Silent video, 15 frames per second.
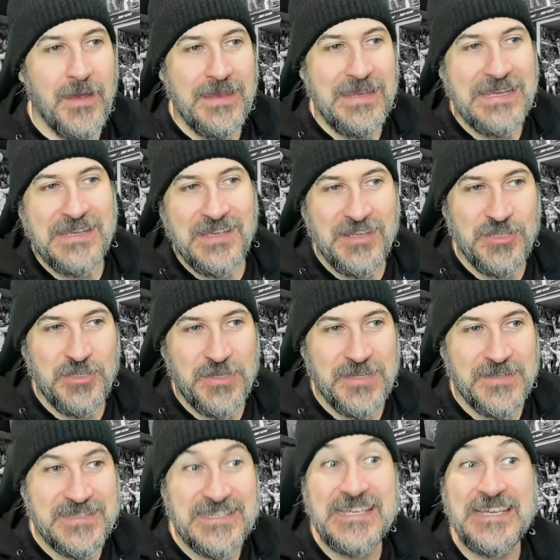Here you
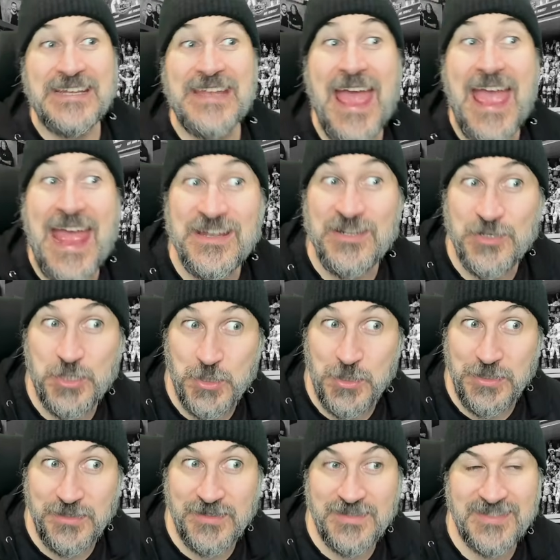can see an
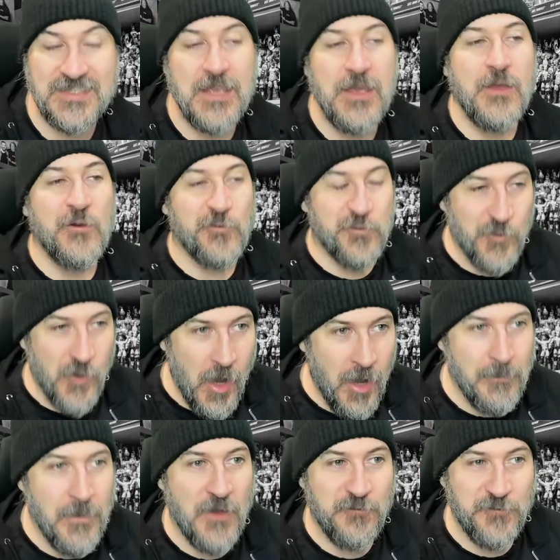entrance
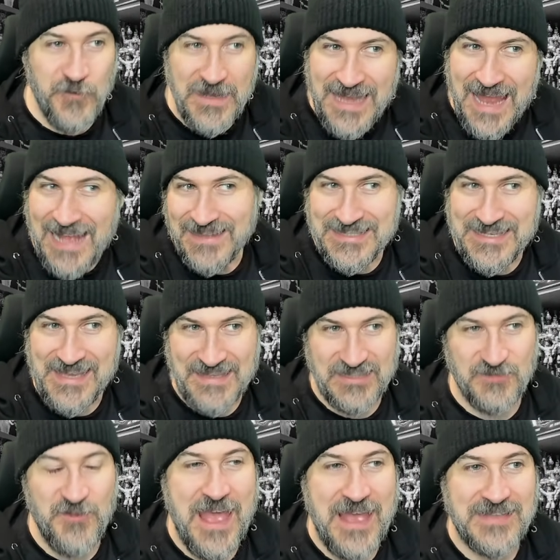from
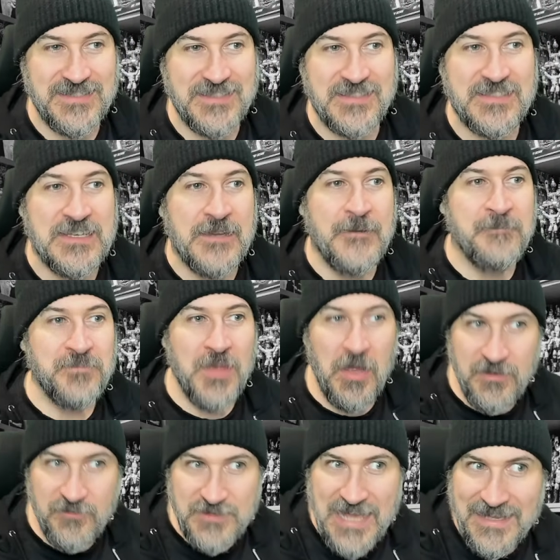Fanatics Fest.
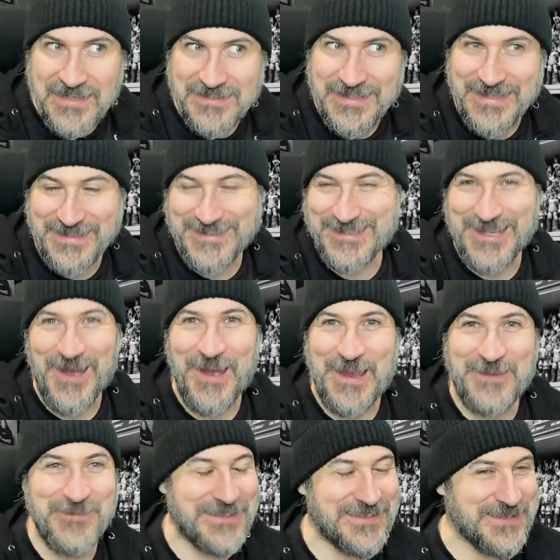Kind of takes its
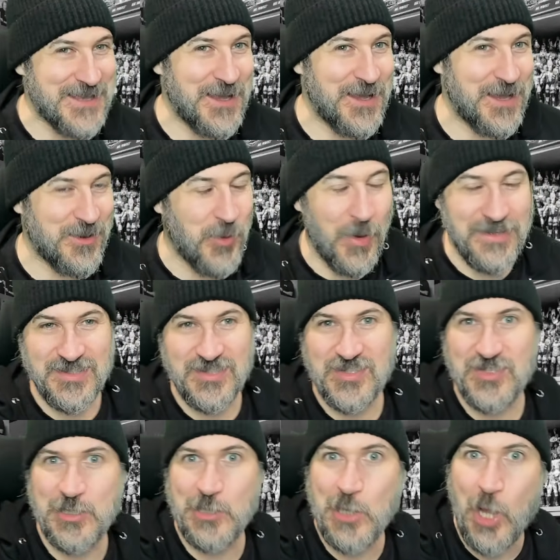time. It's quite
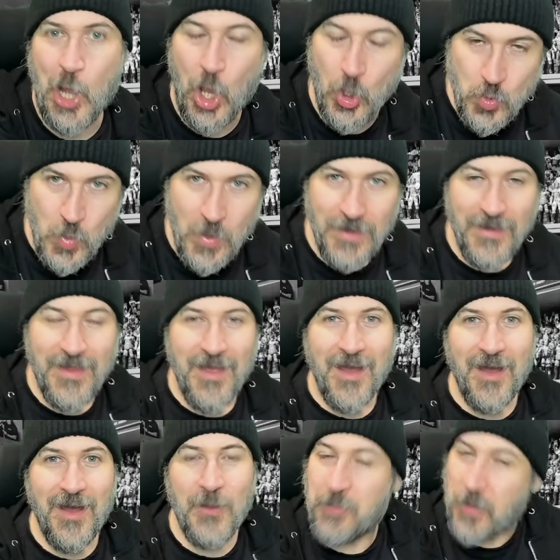slow,
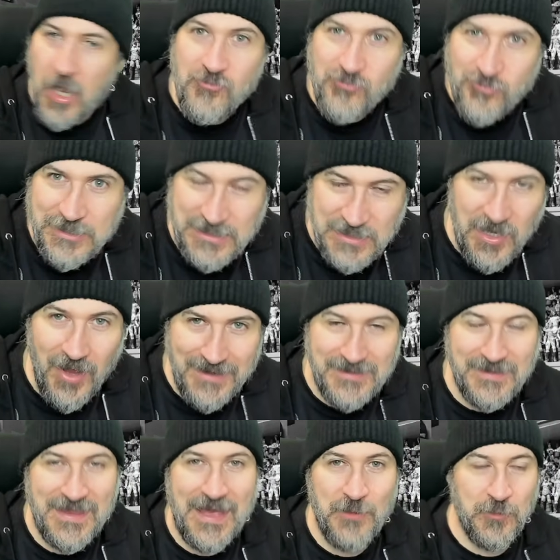but I really
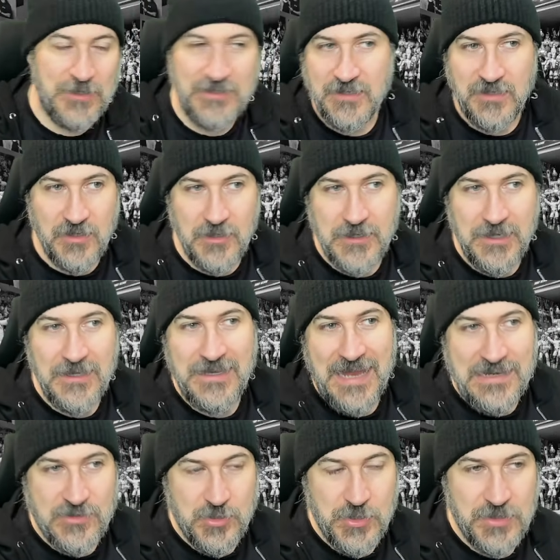like that. We did look at an
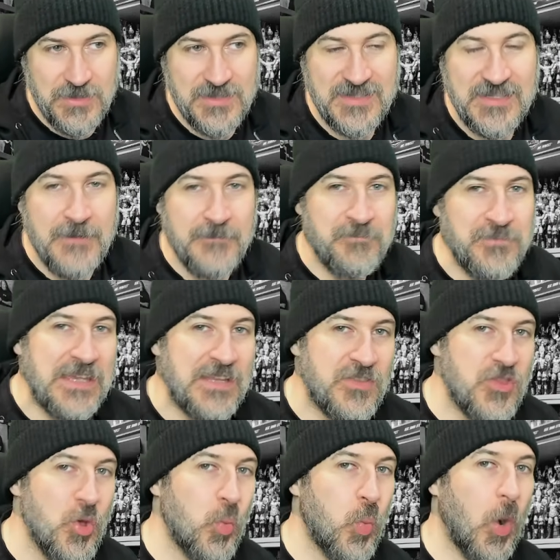entrance
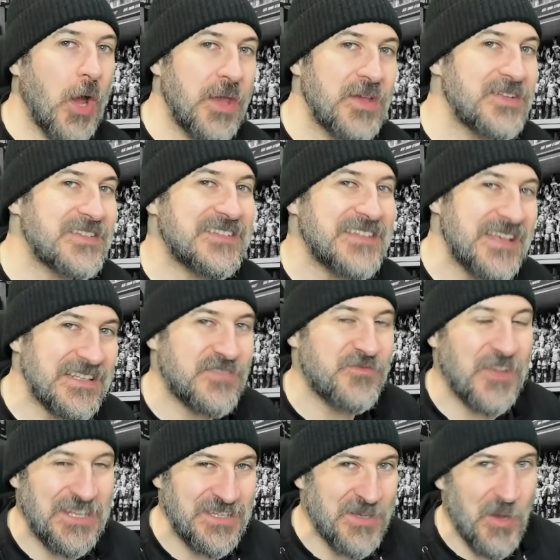in the WYATT 6
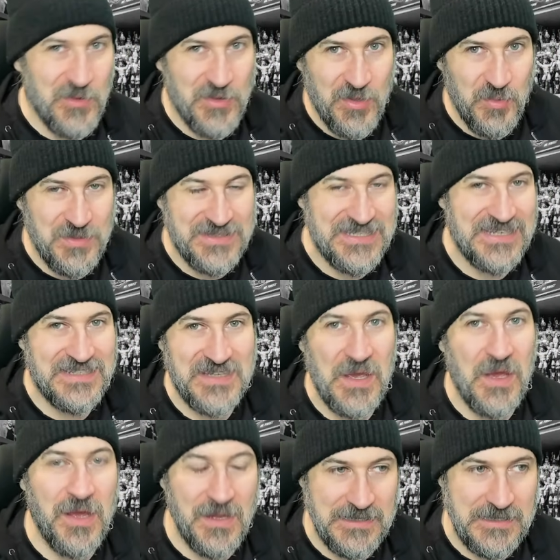video that we did
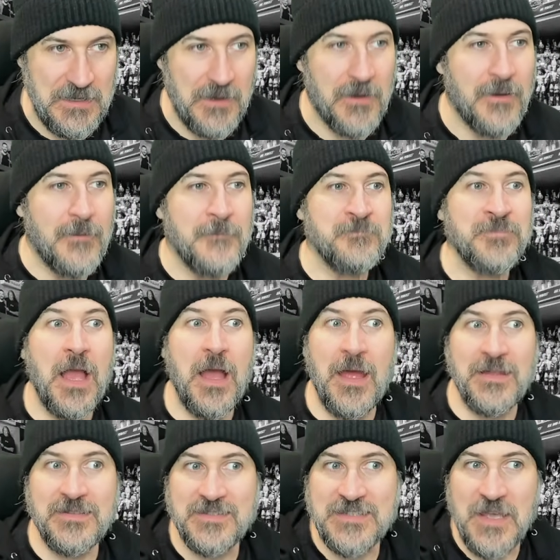earlier.
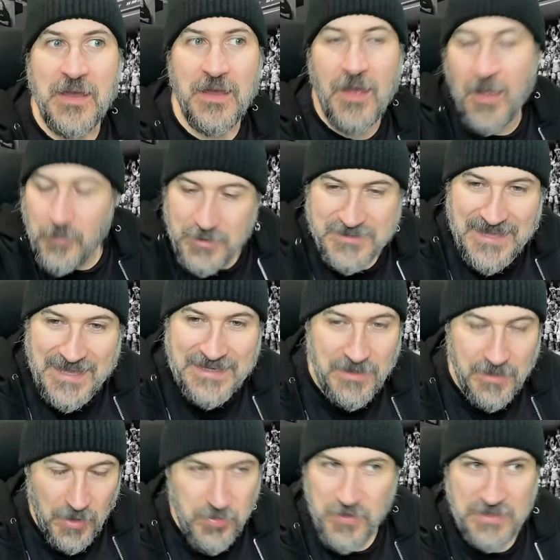And I was
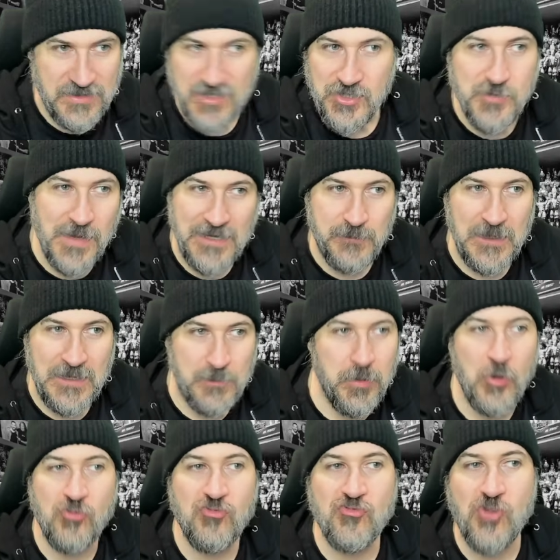saying, I think too many
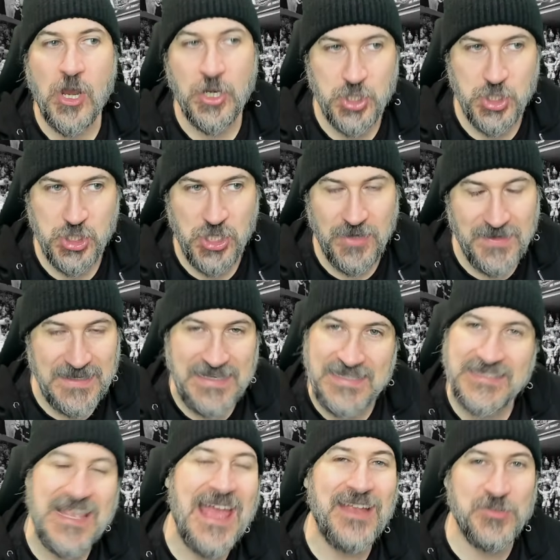people rush
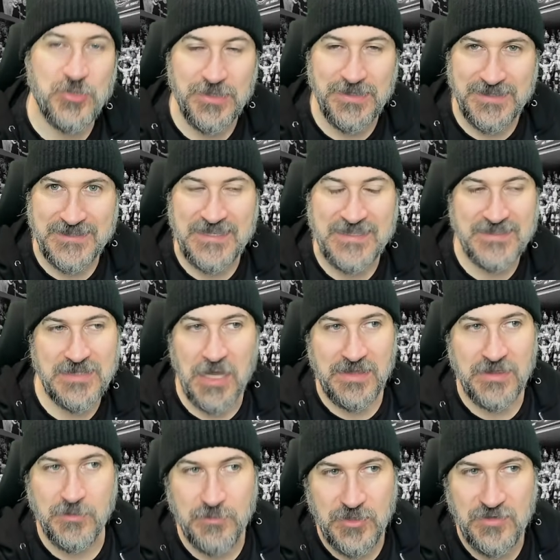these entrances,
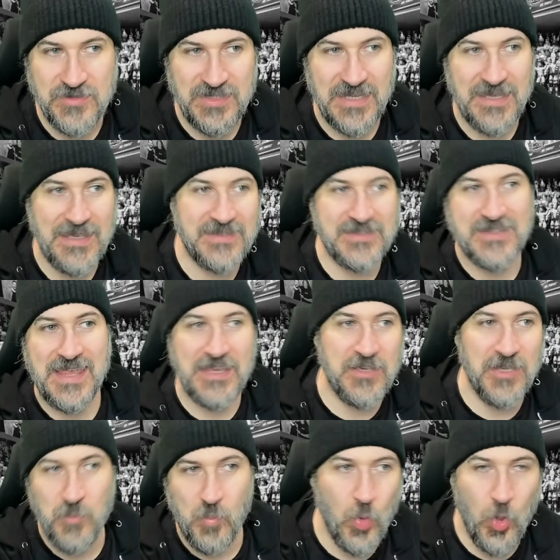like the music hits, they
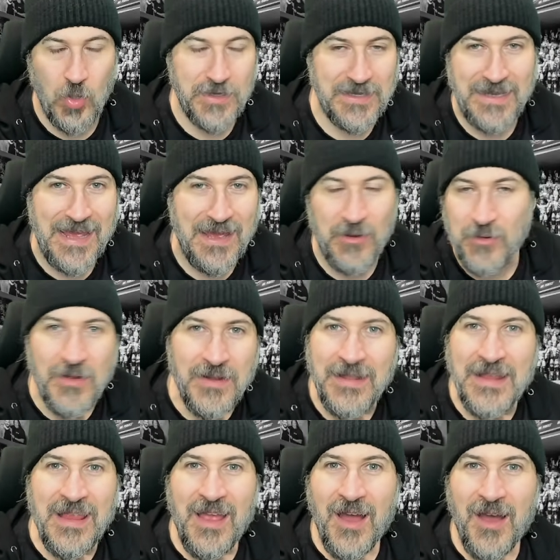come walking out.
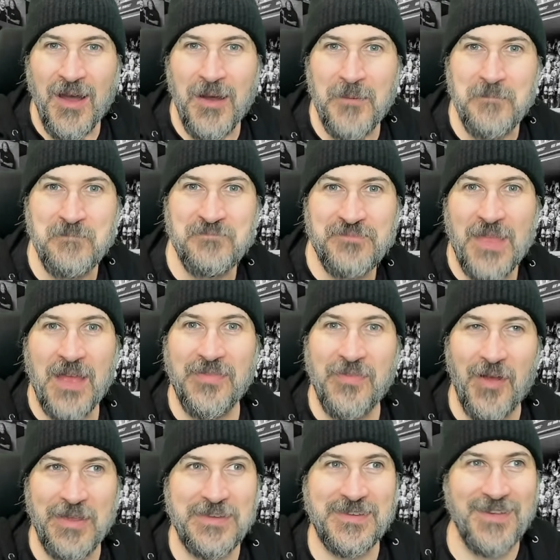
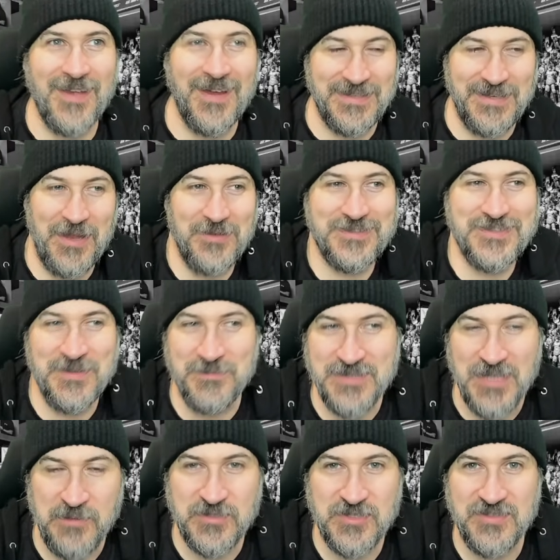
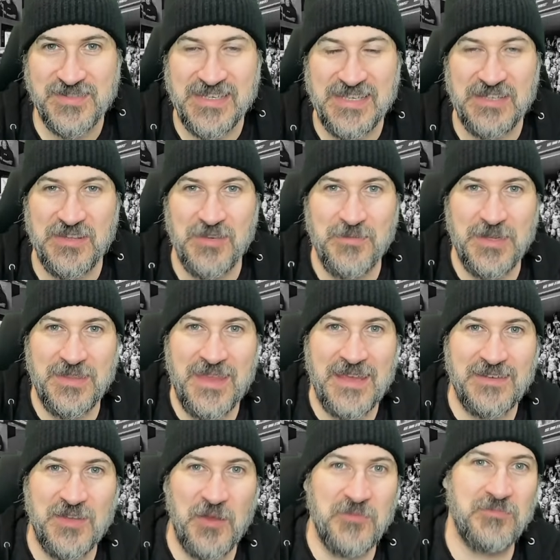Sometimes you see them and
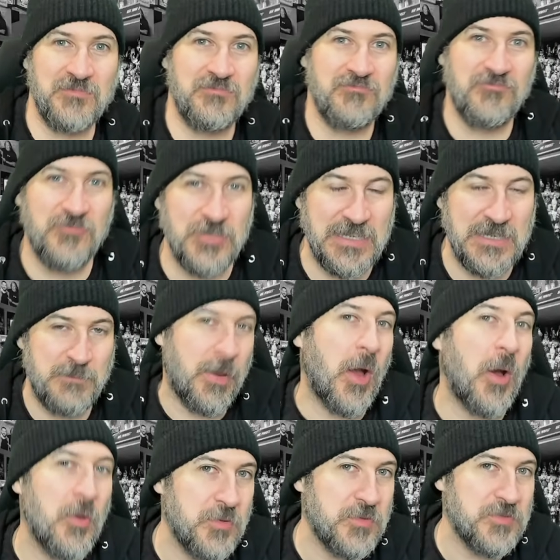they don't really
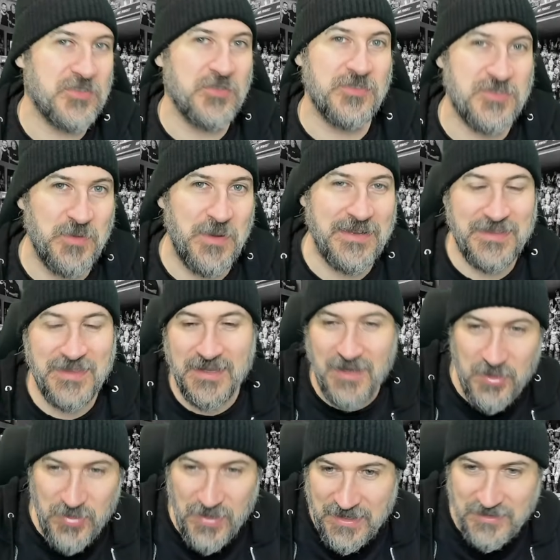pose or do anything.
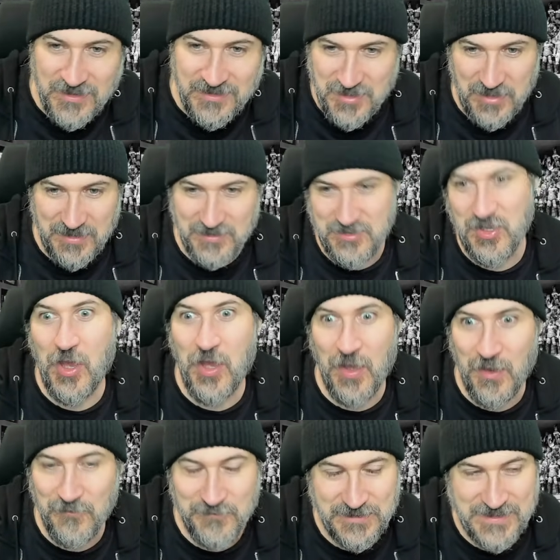I think there's like
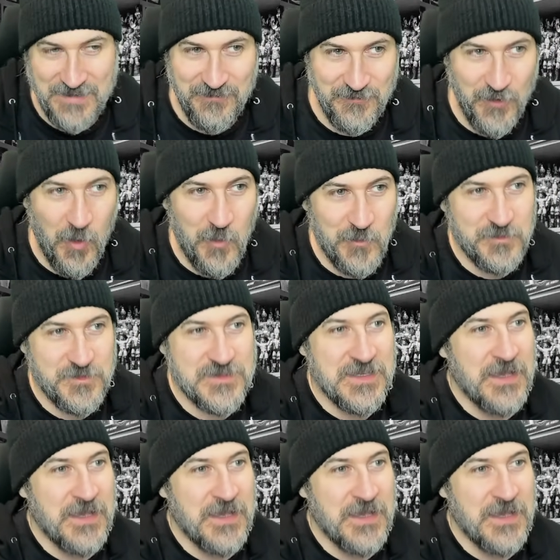nerves involved.